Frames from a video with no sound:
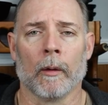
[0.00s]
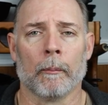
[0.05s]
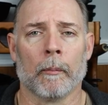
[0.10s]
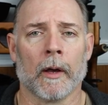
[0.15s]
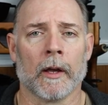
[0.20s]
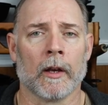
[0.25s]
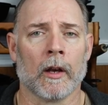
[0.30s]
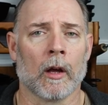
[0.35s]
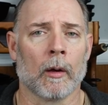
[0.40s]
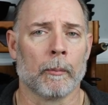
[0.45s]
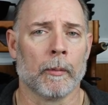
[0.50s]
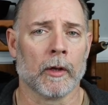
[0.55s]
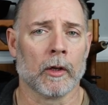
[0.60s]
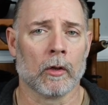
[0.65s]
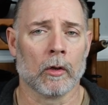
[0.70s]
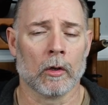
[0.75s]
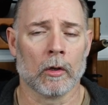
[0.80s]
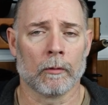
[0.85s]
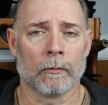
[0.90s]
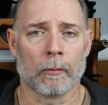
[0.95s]
that may
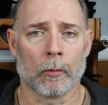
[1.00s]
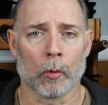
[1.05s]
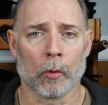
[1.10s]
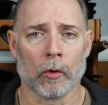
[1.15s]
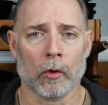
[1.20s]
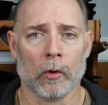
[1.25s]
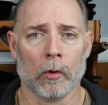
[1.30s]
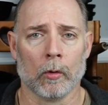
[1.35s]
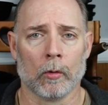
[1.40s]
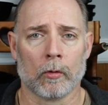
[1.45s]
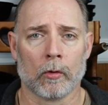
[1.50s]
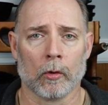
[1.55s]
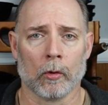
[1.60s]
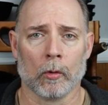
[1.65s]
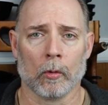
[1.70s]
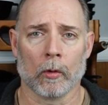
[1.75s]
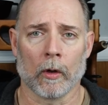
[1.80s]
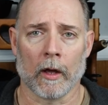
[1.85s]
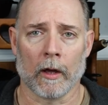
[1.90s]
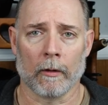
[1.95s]
not be good for you
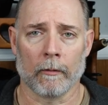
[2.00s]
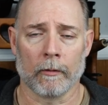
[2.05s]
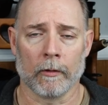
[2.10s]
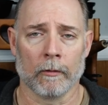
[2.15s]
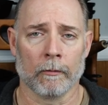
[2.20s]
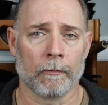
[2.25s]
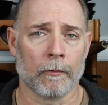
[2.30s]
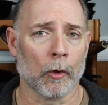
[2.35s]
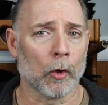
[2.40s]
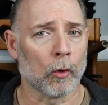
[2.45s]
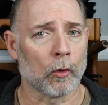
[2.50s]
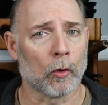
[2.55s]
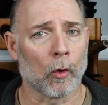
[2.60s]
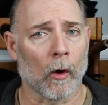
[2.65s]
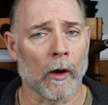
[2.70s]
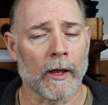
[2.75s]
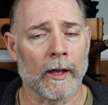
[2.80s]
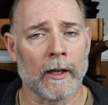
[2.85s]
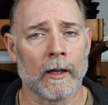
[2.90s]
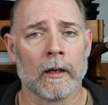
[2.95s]
to have in
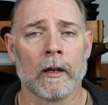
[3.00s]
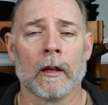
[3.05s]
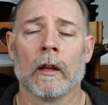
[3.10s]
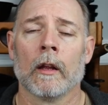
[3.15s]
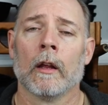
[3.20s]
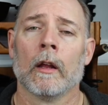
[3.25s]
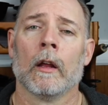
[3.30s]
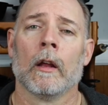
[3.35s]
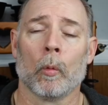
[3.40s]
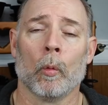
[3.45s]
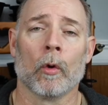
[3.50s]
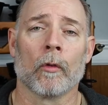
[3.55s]
food grade.